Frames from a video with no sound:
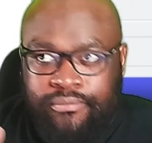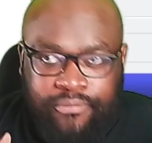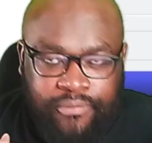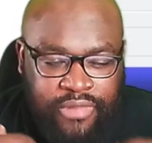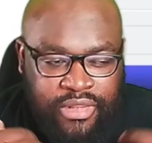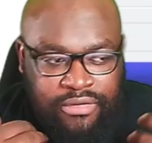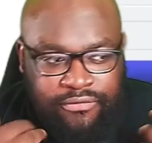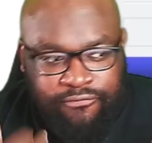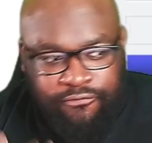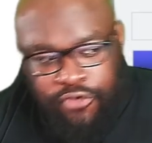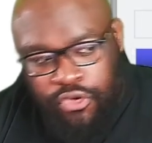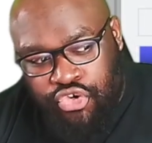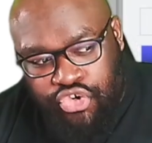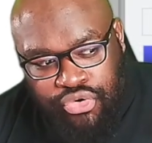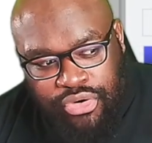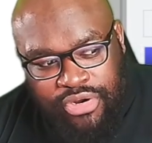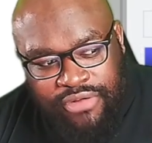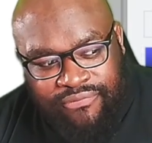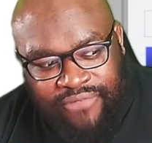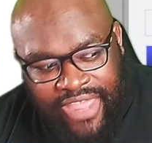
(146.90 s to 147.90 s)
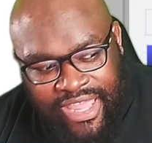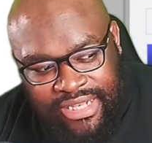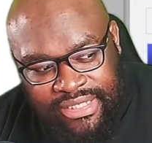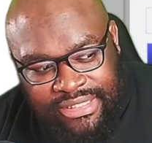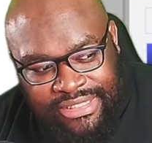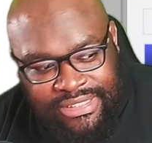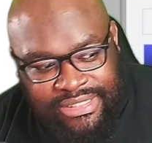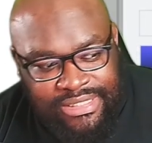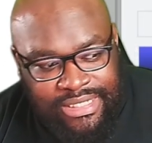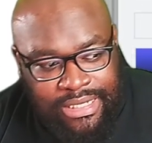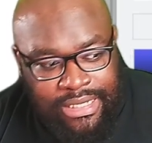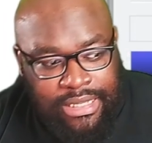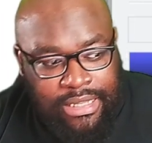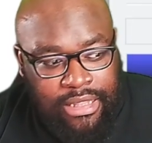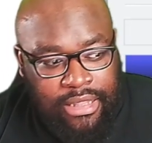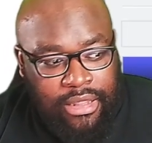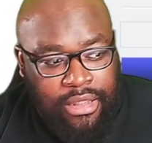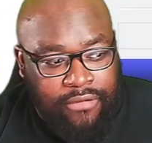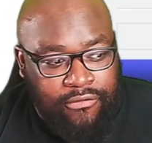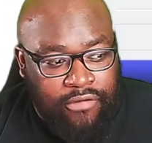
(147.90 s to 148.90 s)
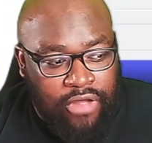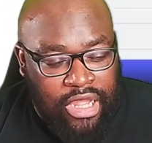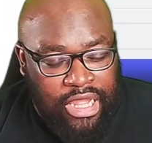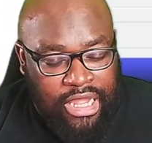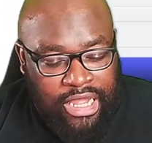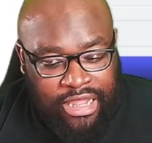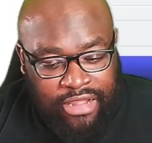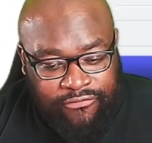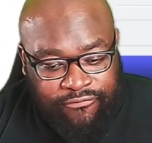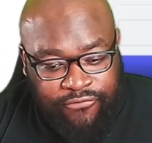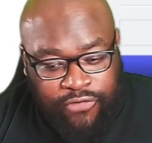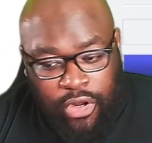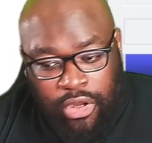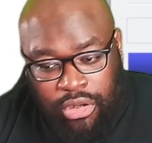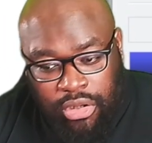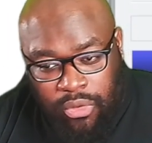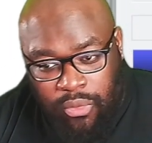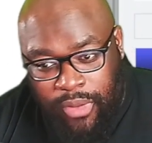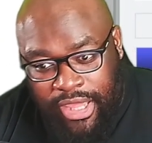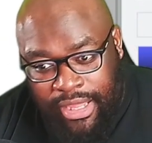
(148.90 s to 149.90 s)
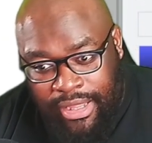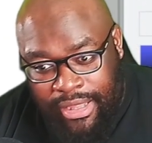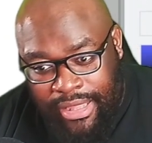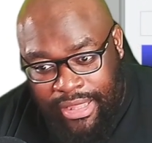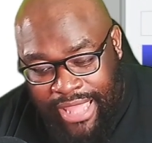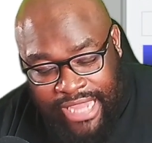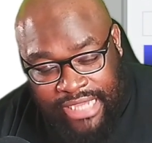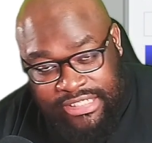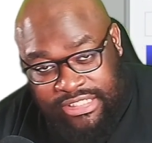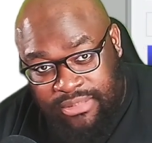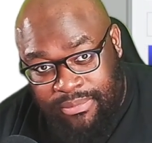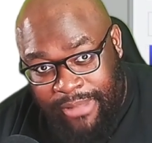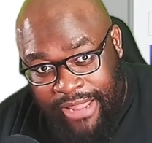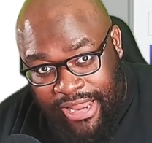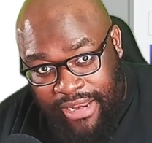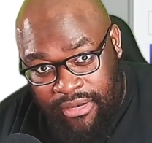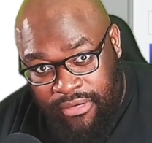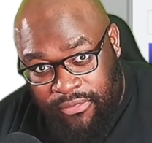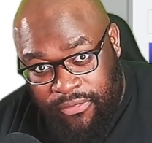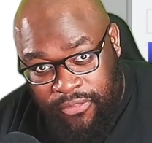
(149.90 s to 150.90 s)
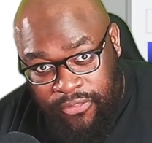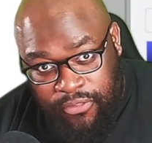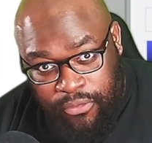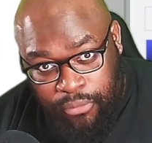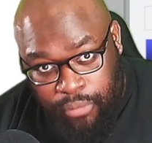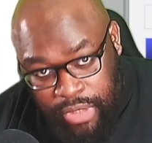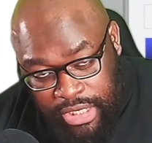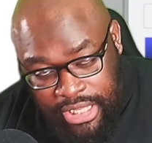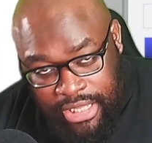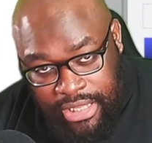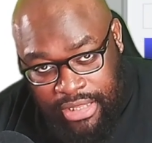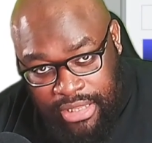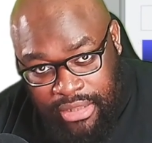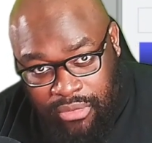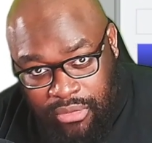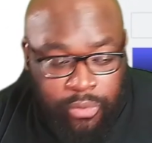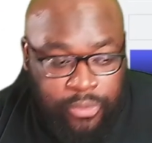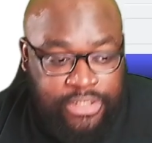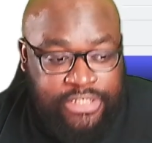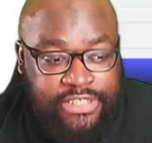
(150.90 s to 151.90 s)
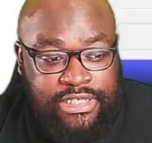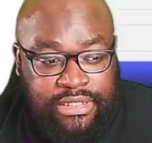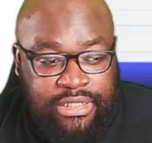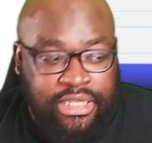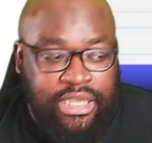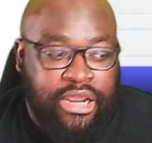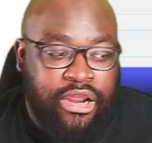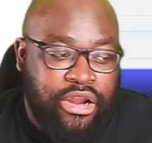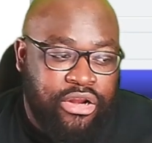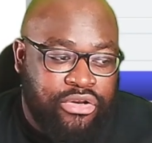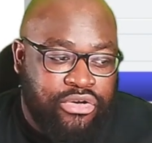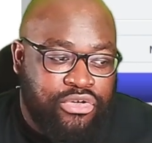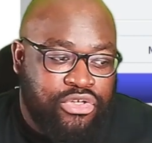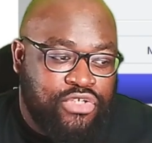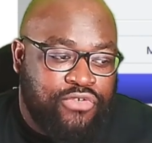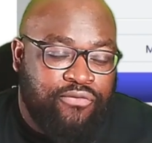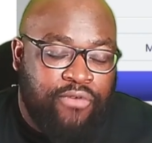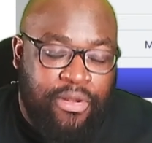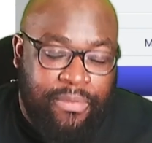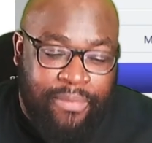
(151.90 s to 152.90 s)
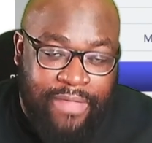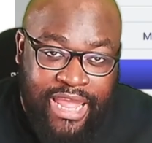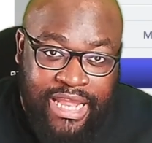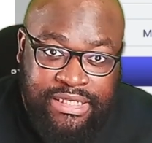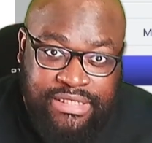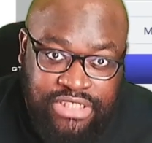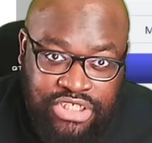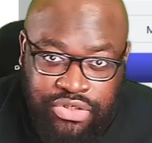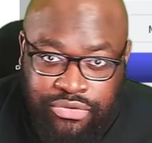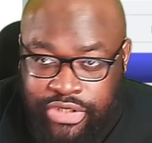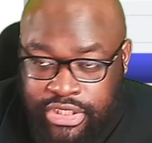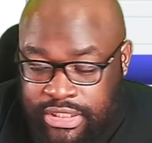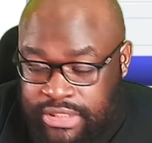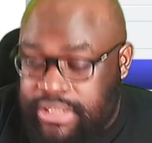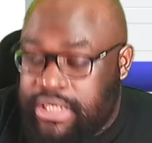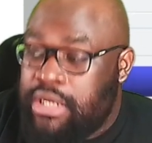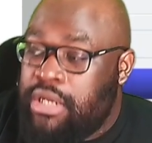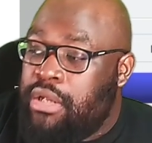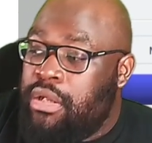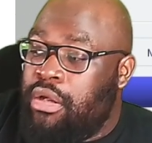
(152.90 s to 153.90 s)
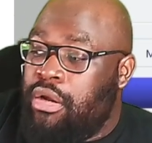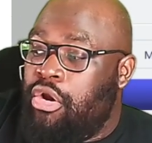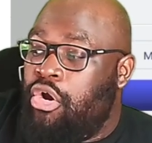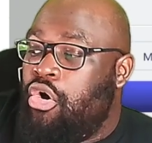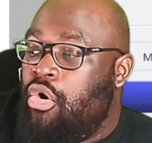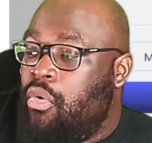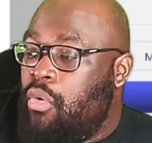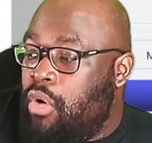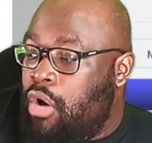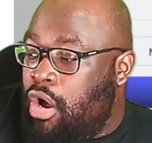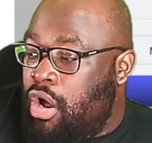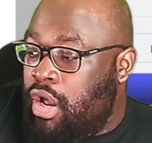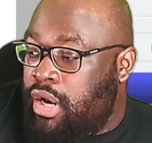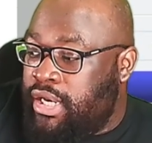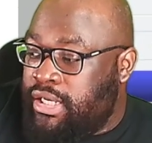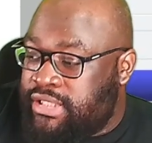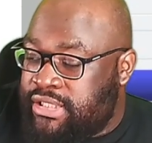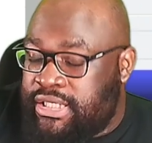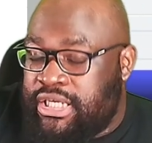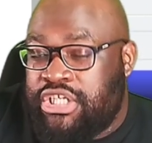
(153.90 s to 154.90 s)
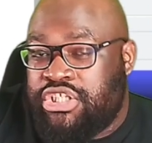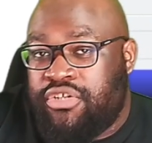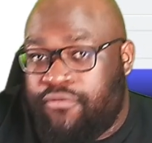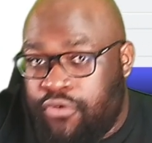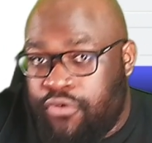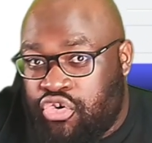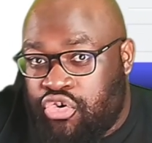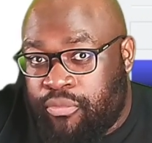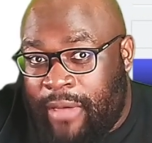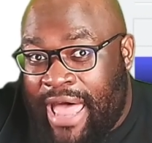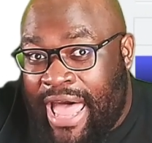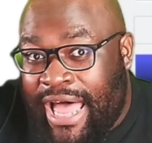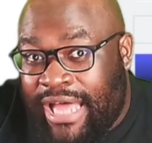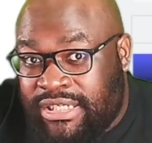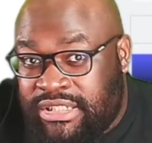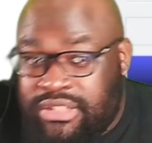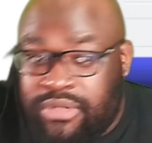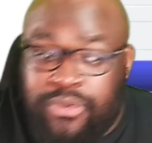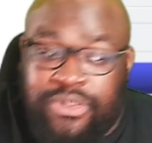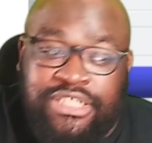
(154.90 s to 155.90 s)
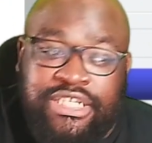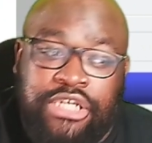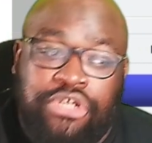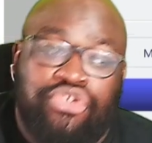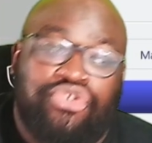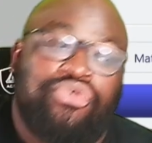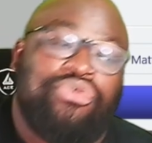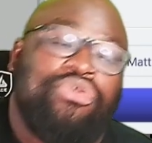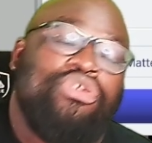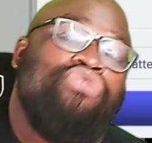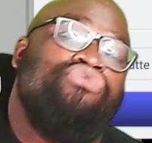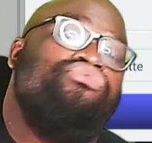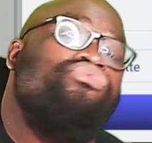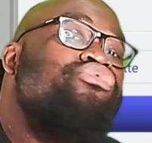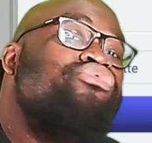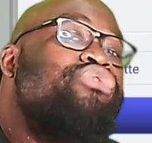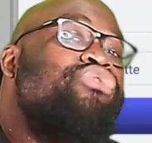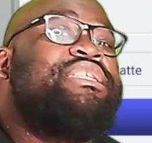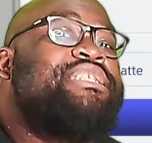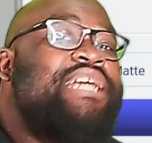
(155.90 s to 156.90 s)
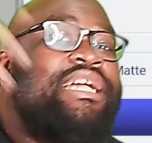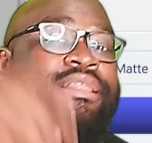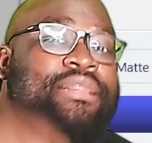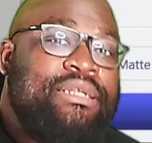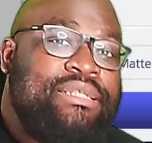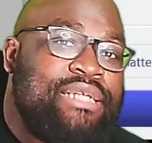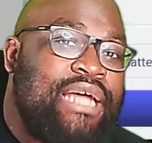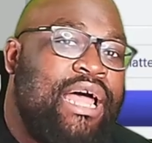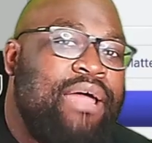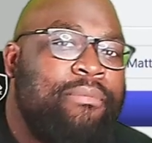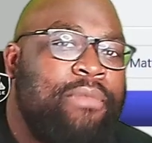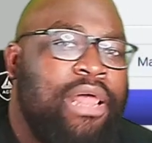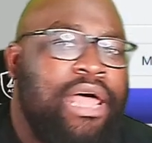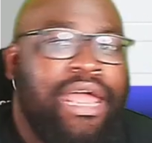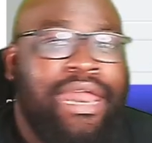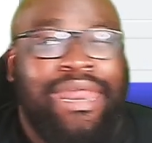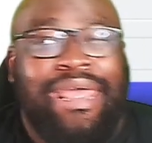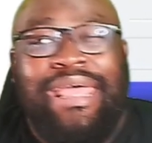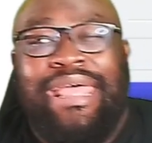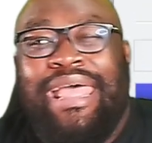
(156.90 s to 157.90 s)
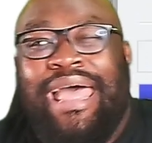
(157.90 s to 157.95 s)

future events following X-Men 3, where we see the characters from that series go on into Days of Future Past to essentially reset the timeline.